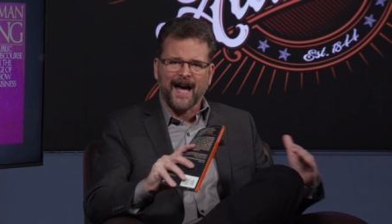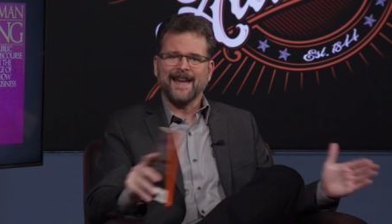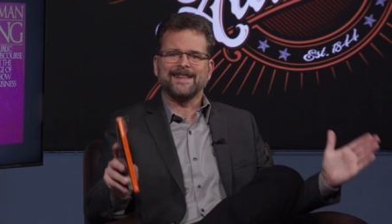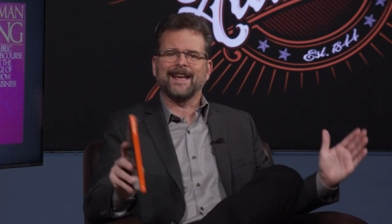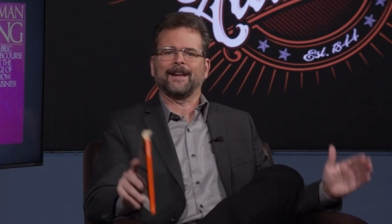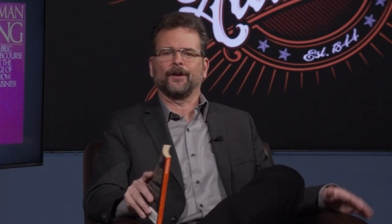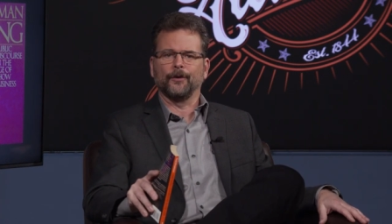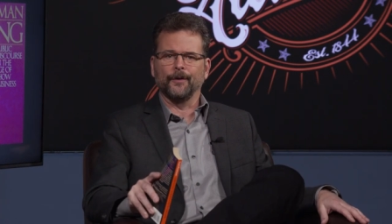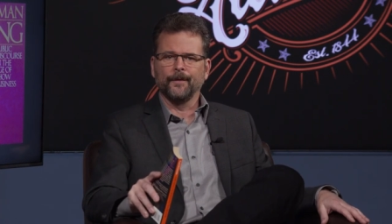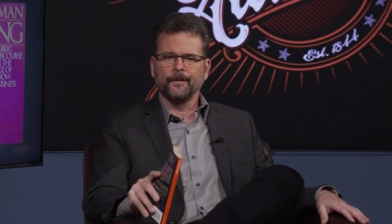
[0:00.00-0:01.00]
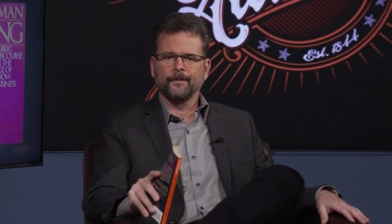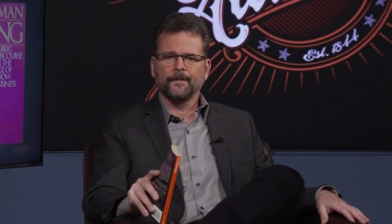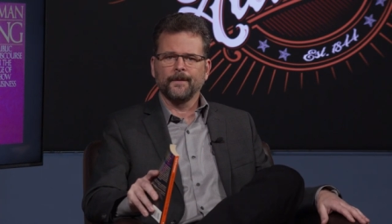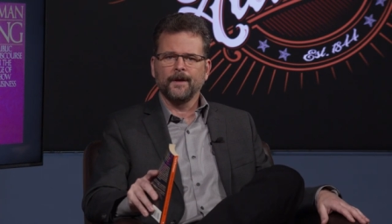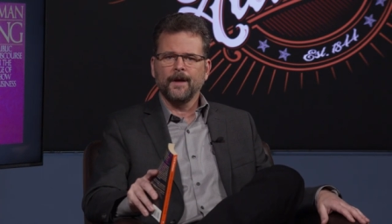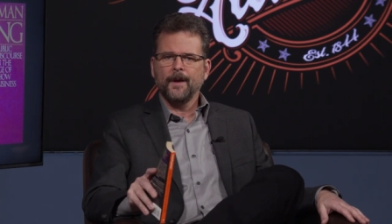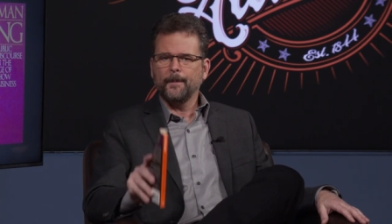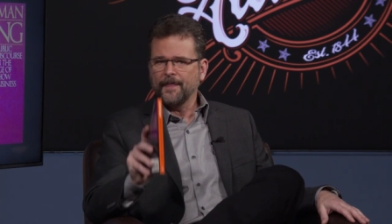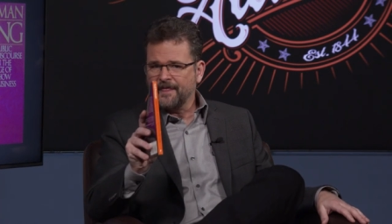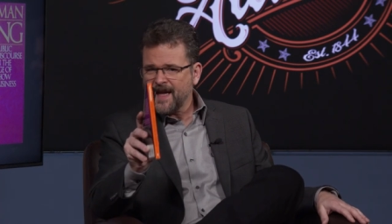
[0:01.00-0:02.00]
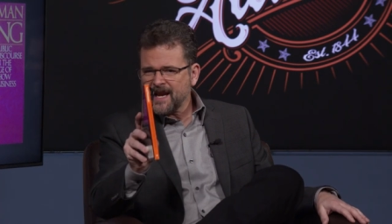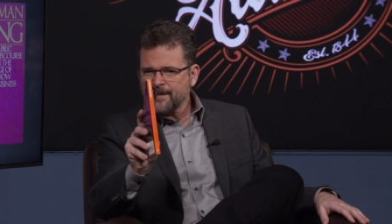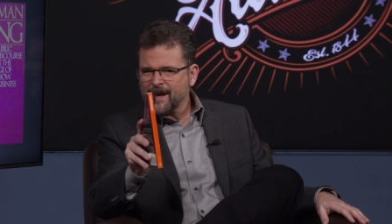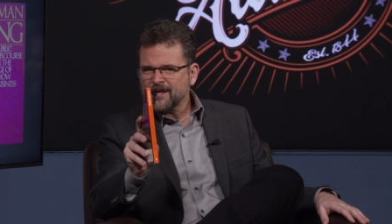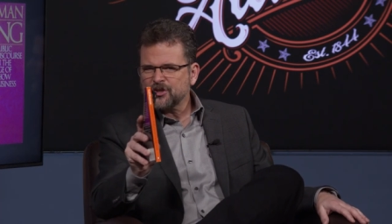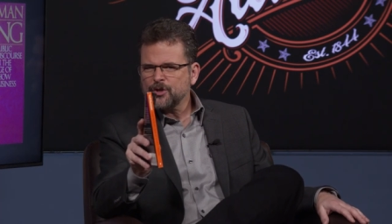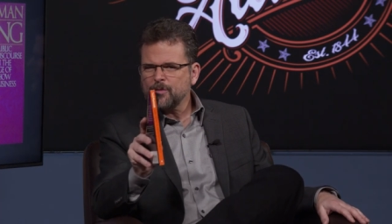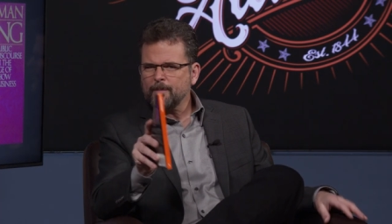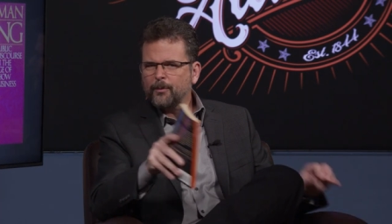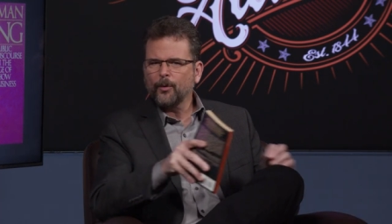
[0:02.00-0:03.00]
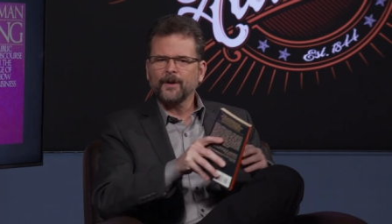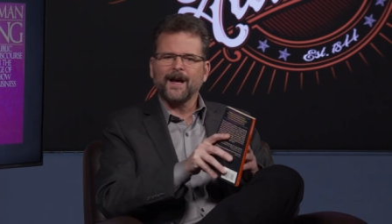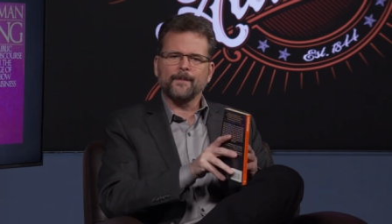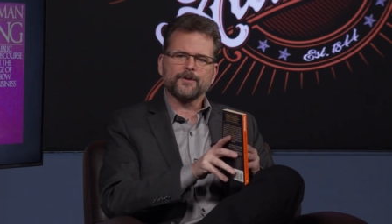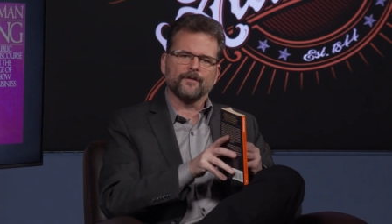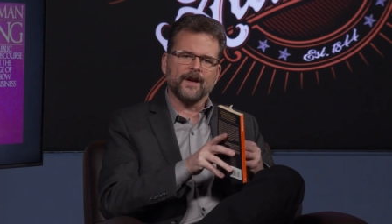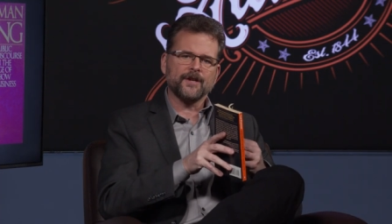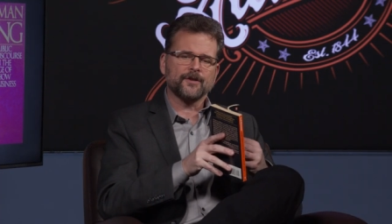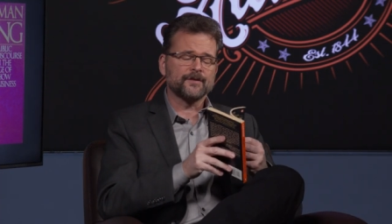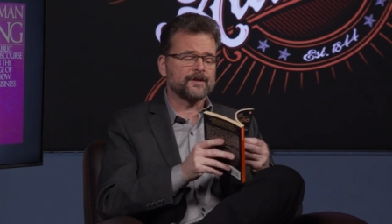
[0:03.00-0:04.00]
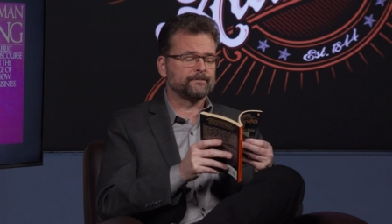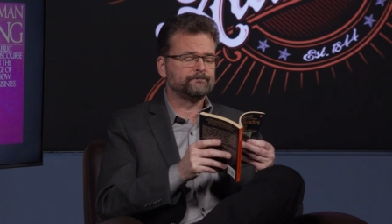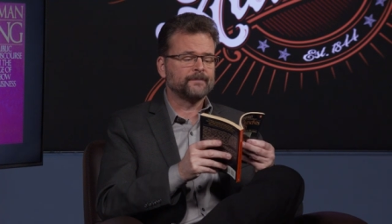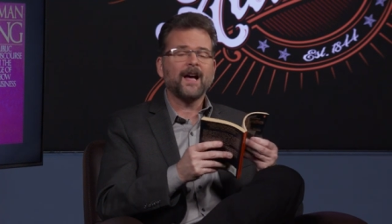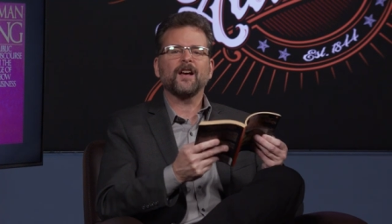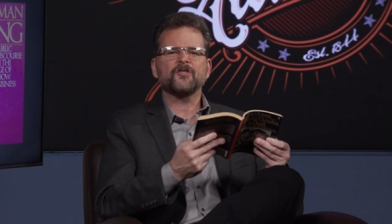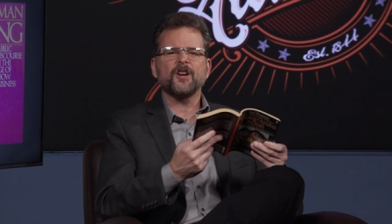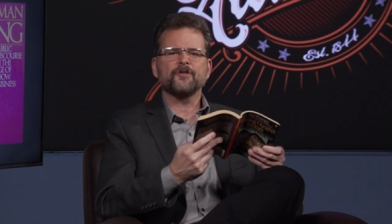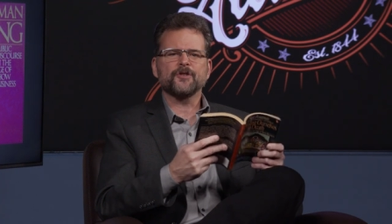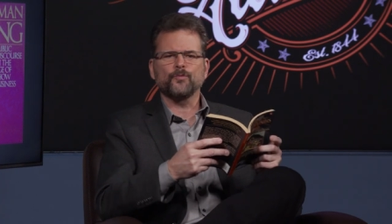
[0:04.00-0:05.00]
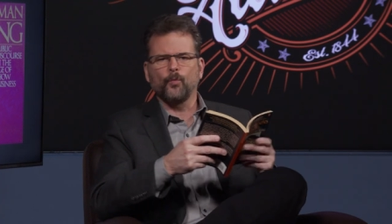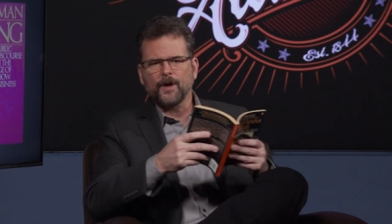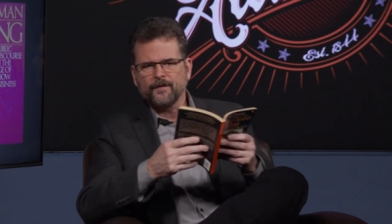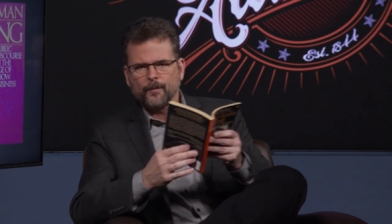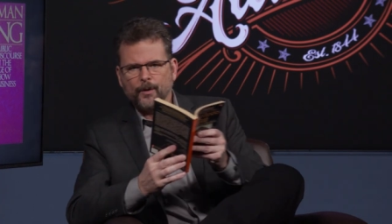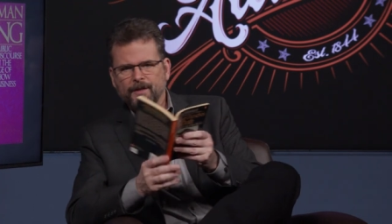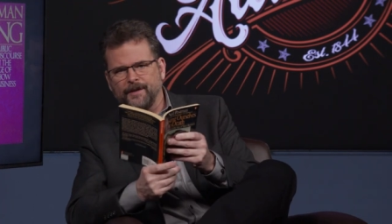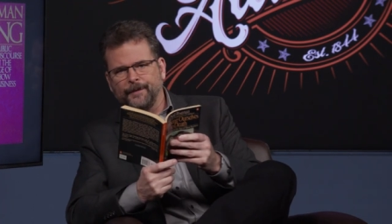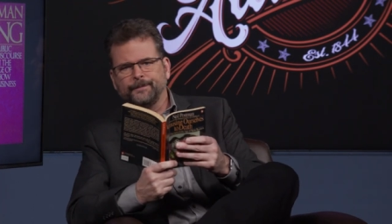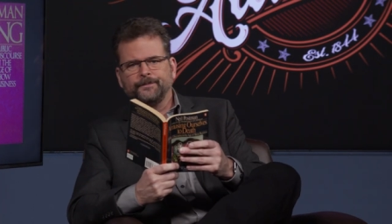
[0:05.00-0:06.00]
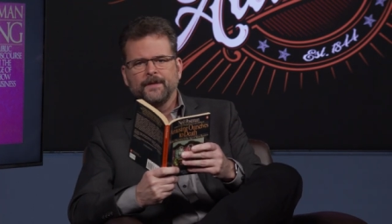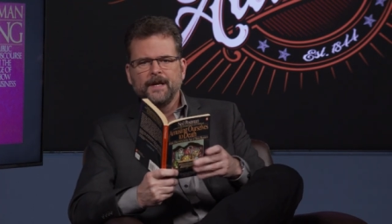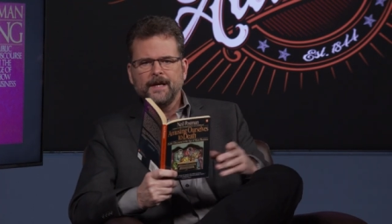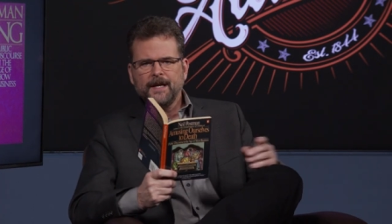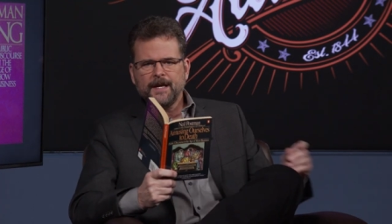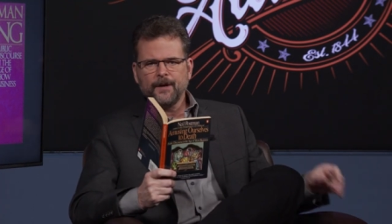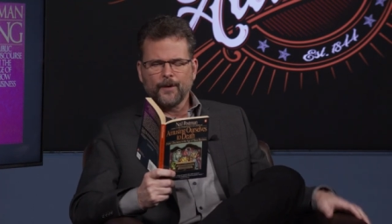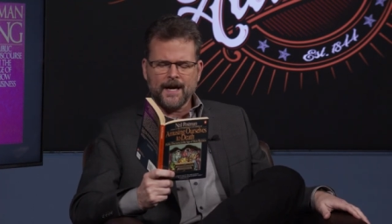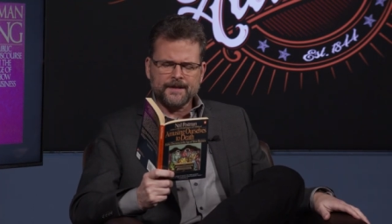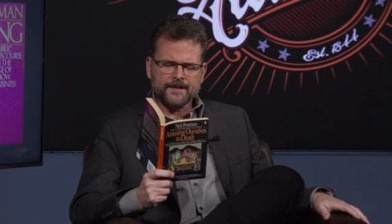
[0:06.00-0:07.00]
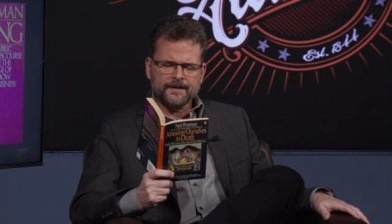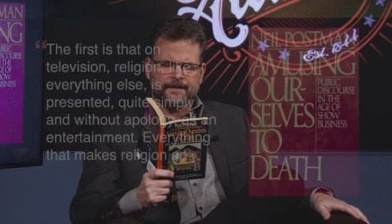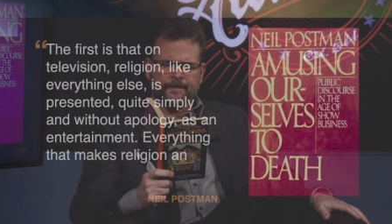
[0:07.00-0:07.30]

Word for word: identical. But then he makes two important observations, and I'll share just one of them with you. He writes,